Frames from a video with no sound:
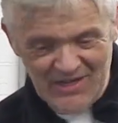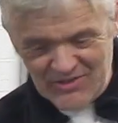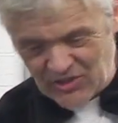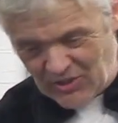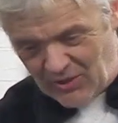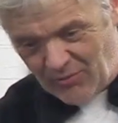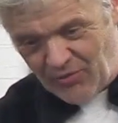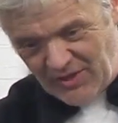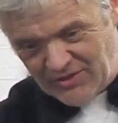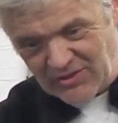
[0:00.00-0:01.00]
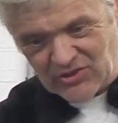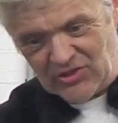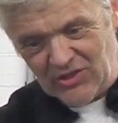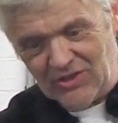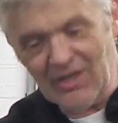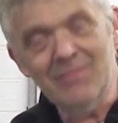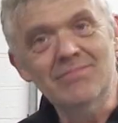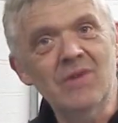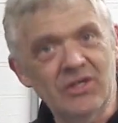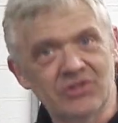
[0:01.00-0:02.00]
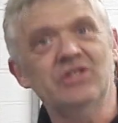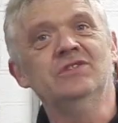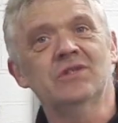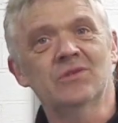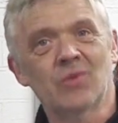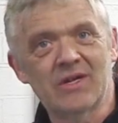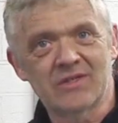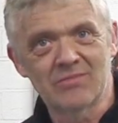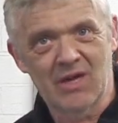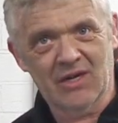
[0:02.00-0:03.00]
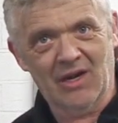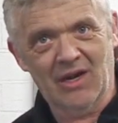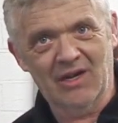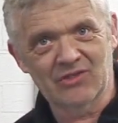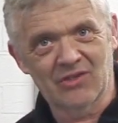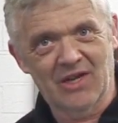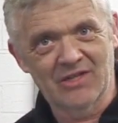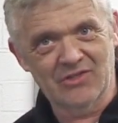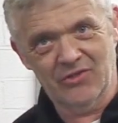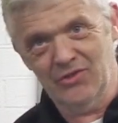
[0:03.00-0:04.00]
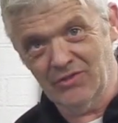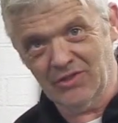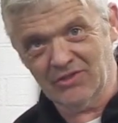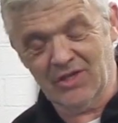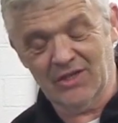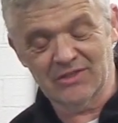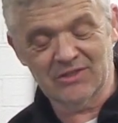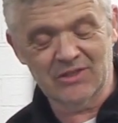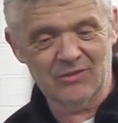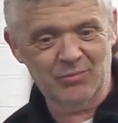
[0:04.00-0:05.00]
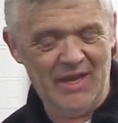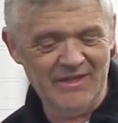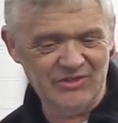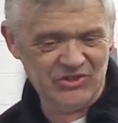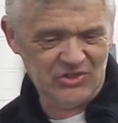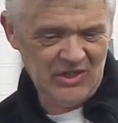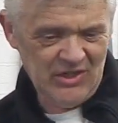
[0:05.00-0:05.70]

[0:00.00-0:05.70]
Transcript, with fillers: So this is certainly a much easier way to make an electrolyzer than using stainless steel plates.